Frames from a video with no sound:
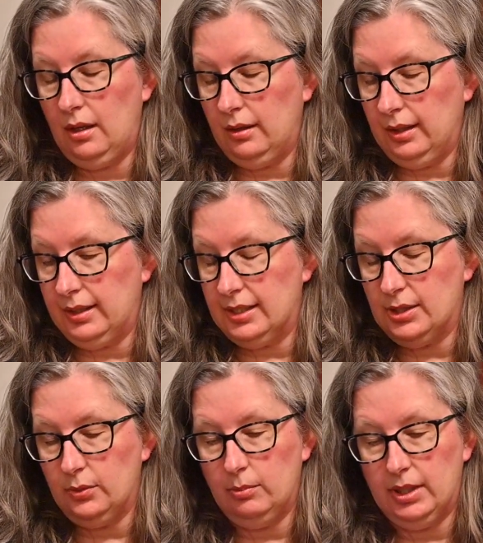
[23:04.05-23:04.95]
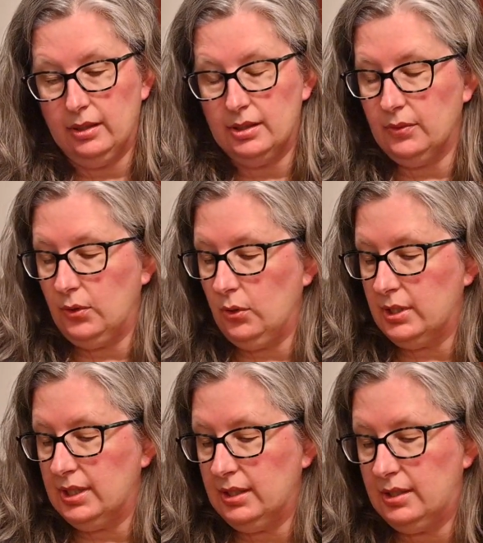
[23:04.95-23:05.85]
like this one because, of
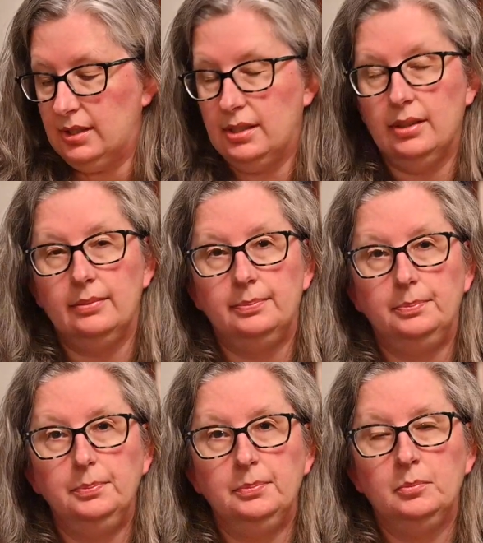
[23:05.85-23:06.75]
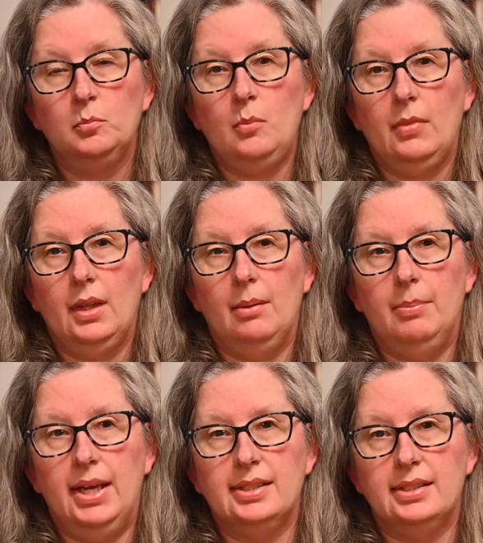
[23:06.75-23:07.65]
course, it's
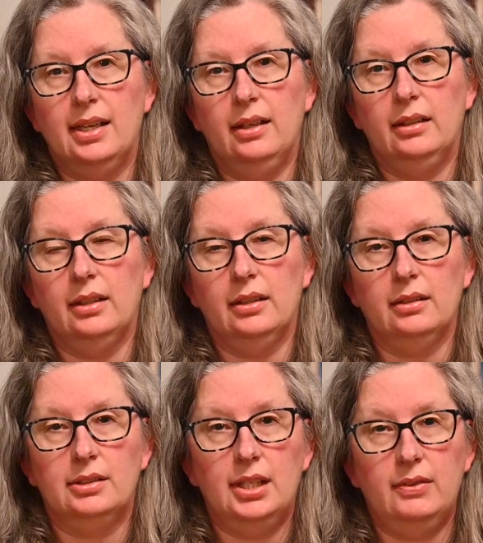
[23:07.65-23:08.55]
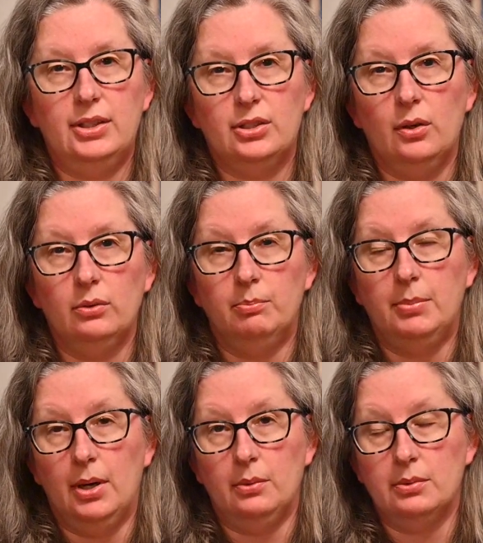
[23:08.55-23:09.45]
based on the TV show
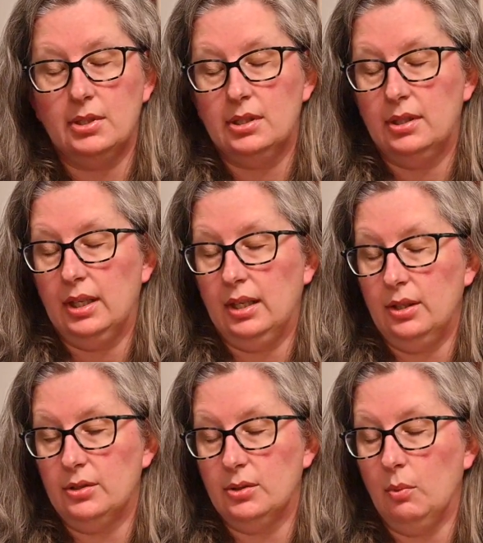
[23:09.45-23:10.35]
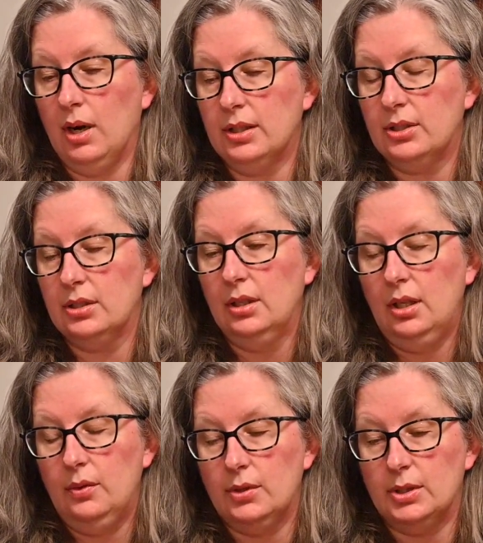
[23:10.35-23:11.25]
Bones that I used to watch.
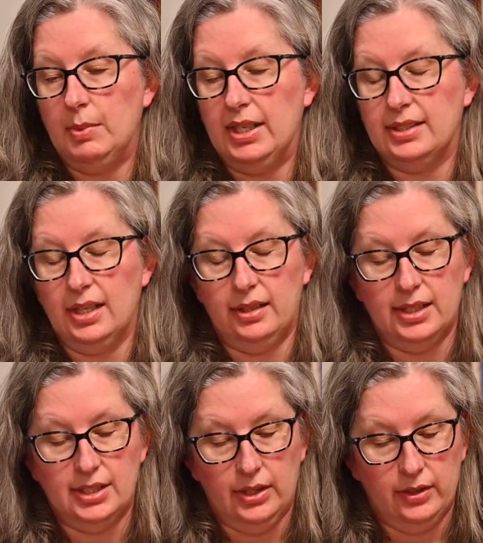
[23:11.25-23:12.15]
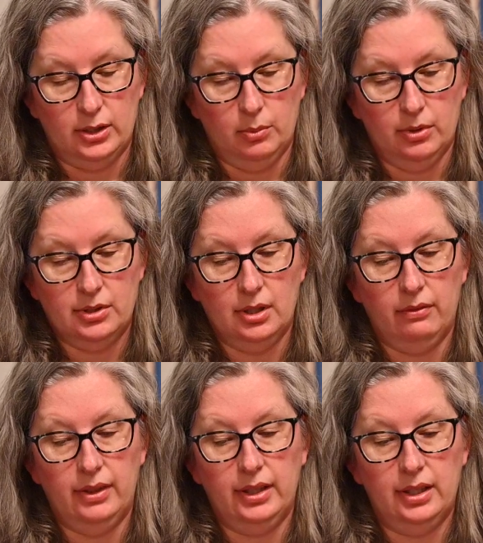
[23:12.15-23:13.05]
It's based on this series of books. I
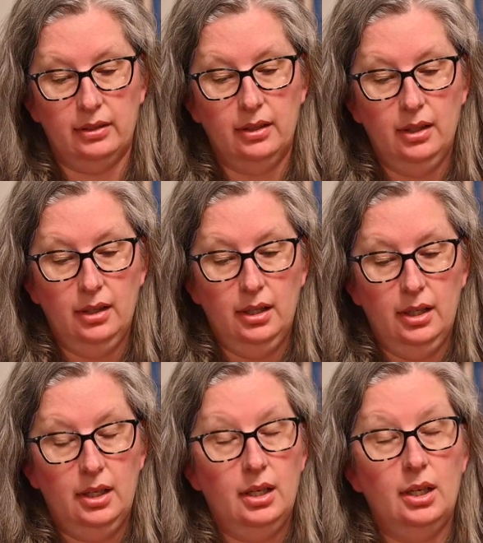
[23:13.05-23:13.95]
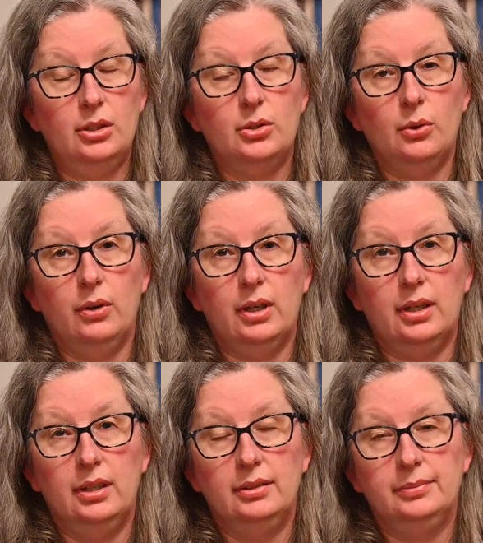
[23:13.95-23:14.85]
really
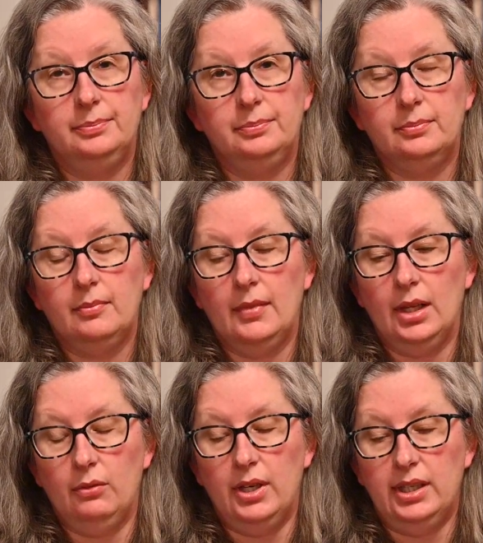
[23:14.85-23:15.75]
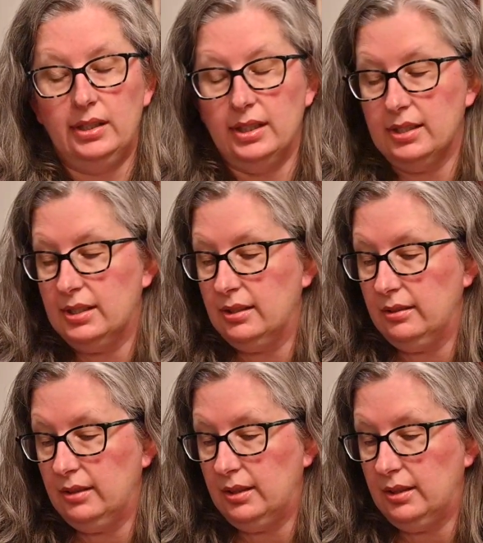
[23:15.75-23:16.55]
enjoy reading these